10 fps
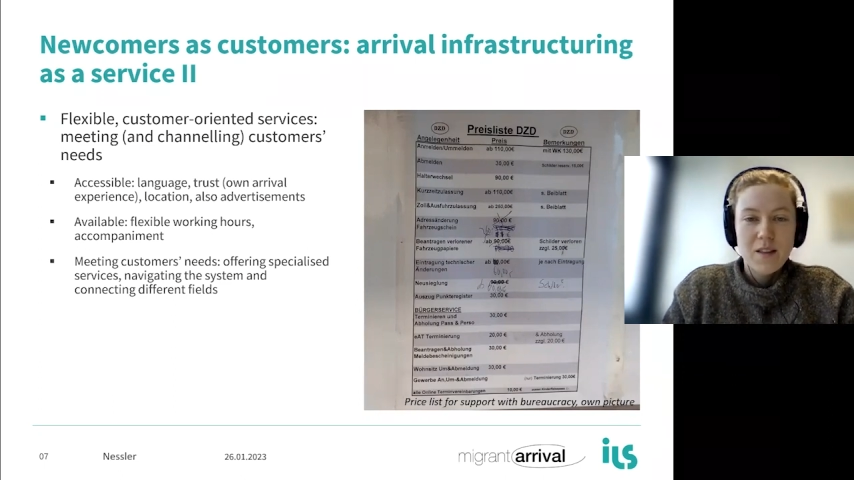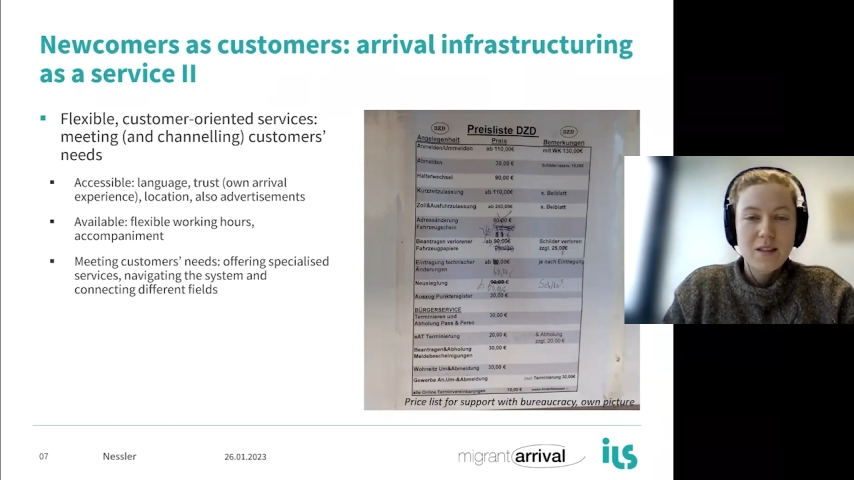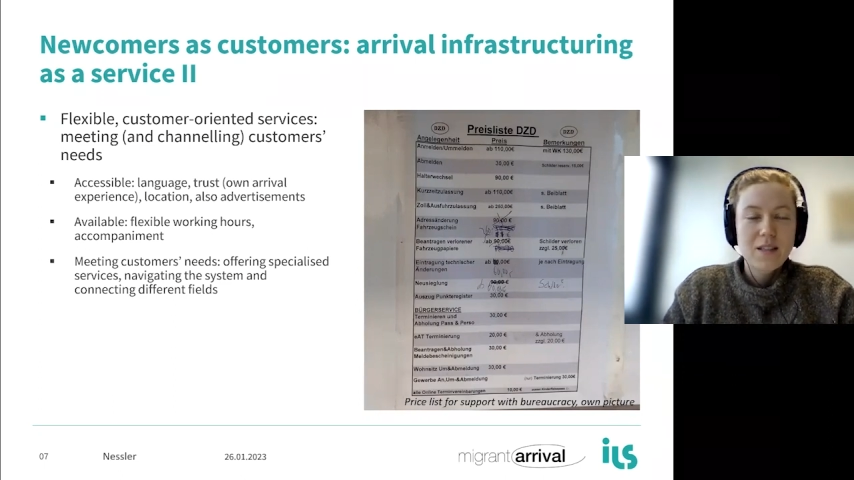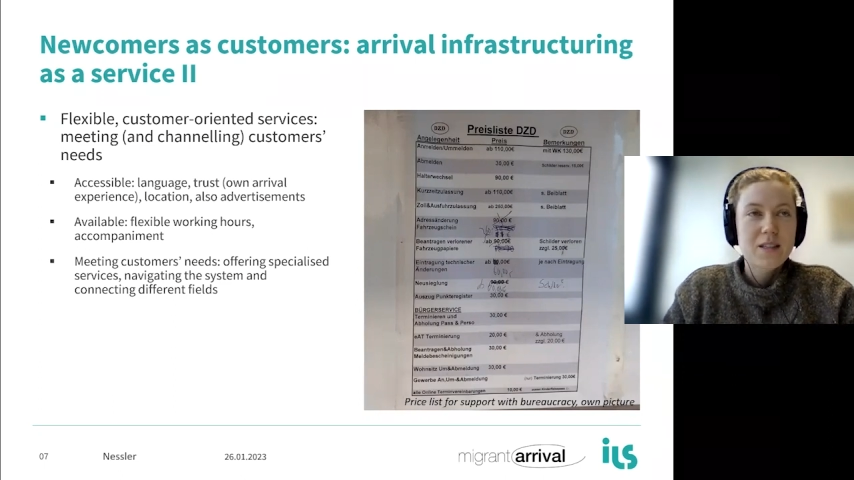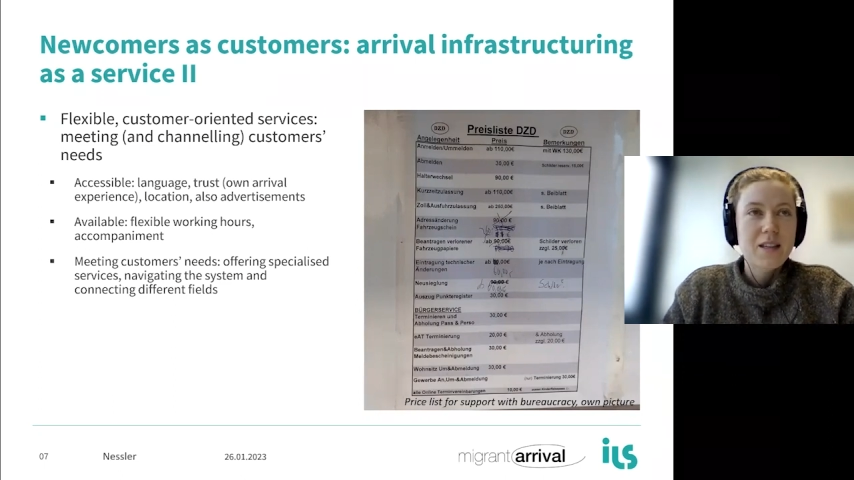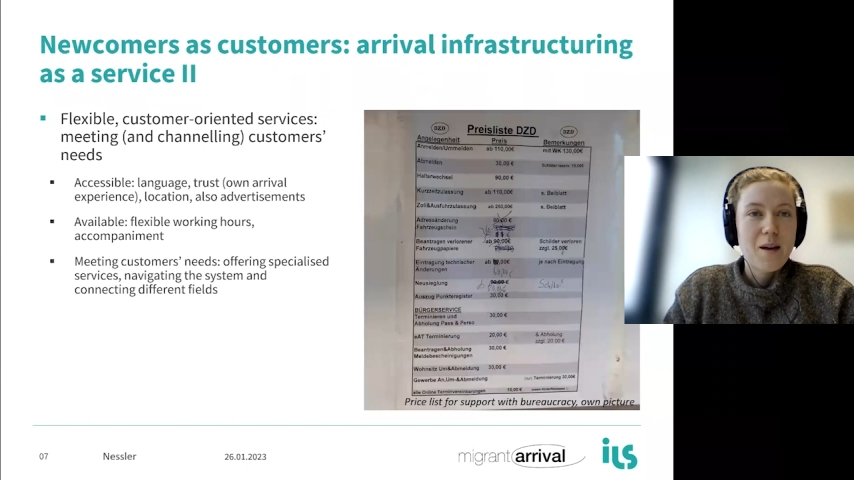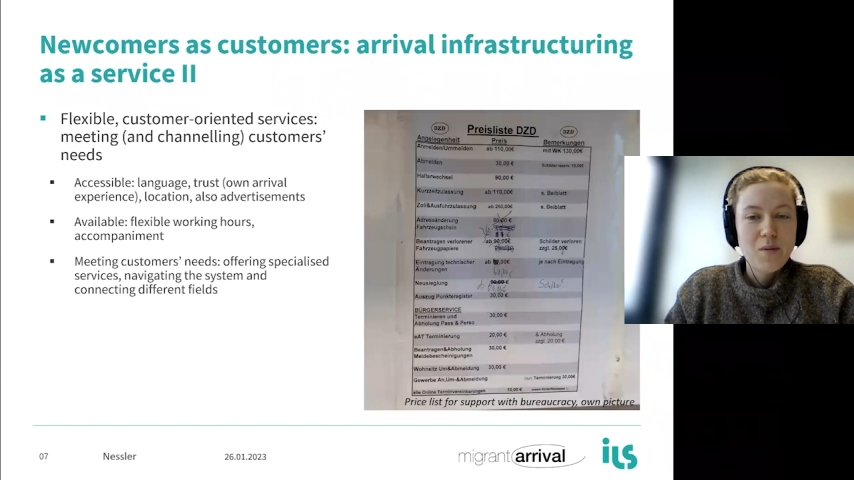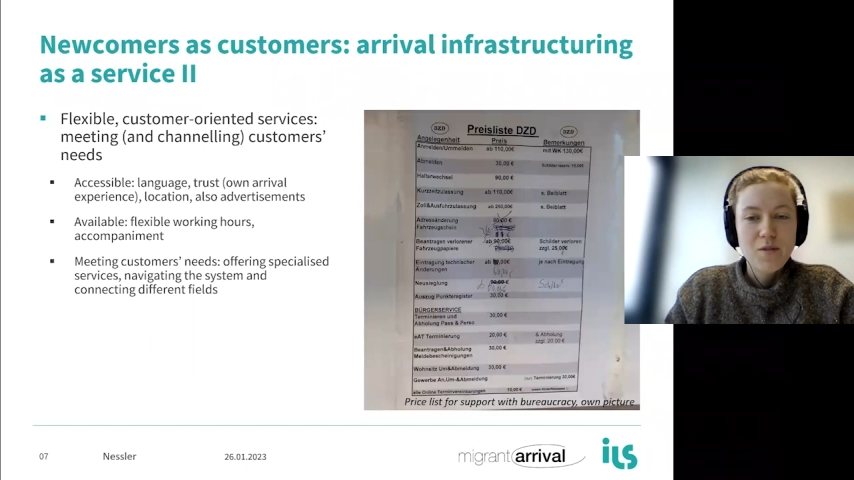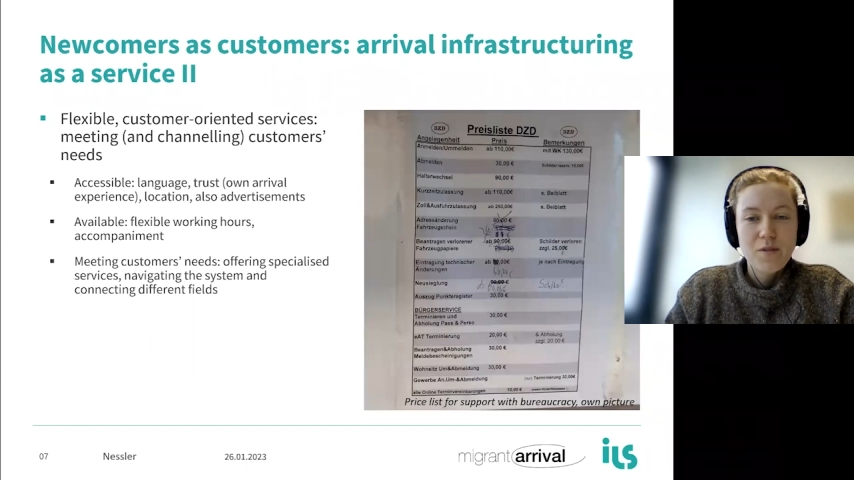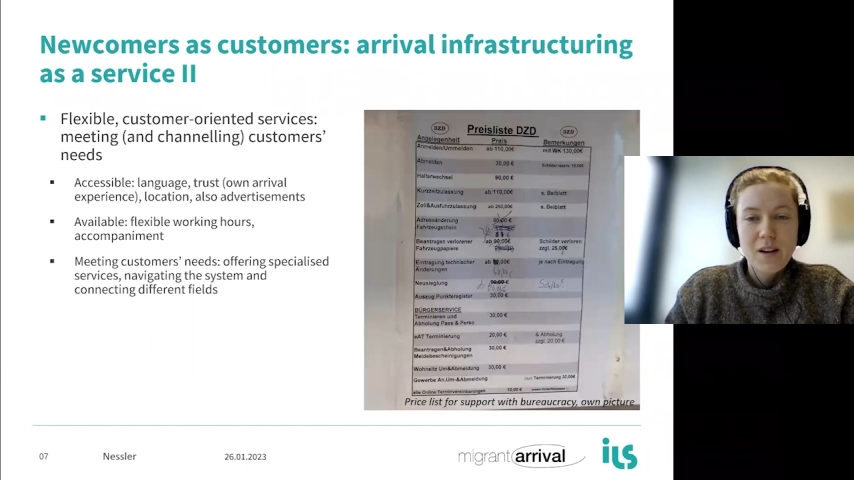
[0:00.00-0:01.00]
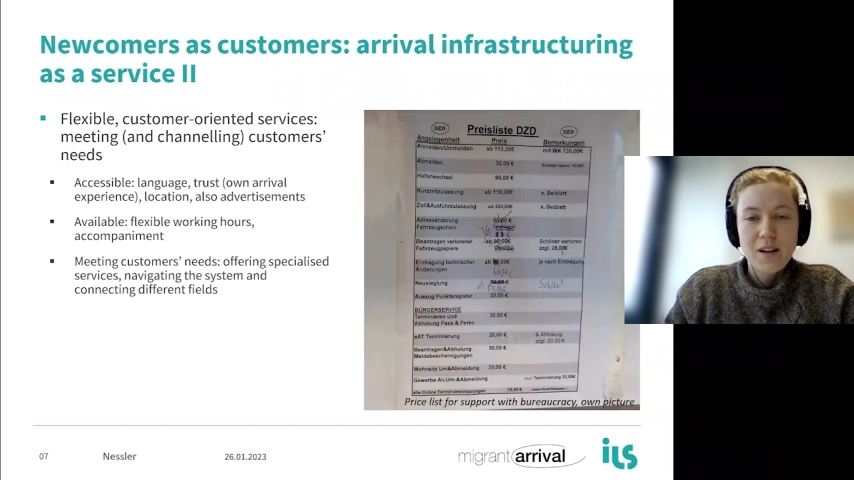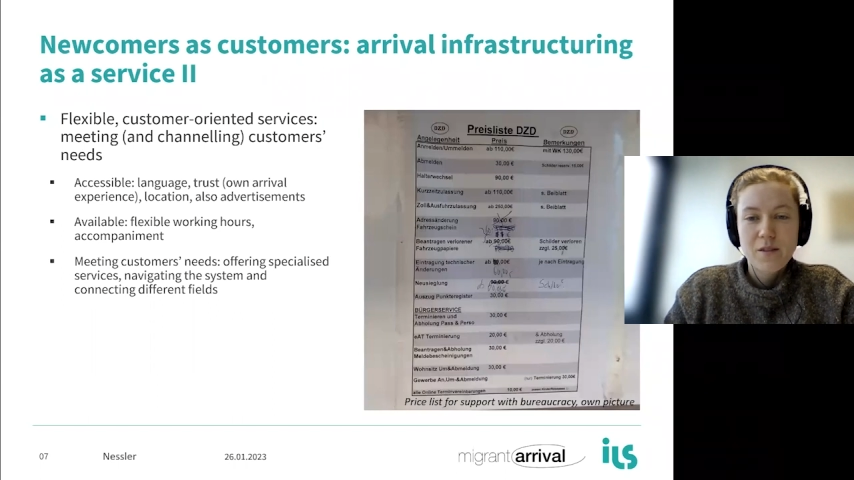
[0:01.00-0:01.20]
This is amplified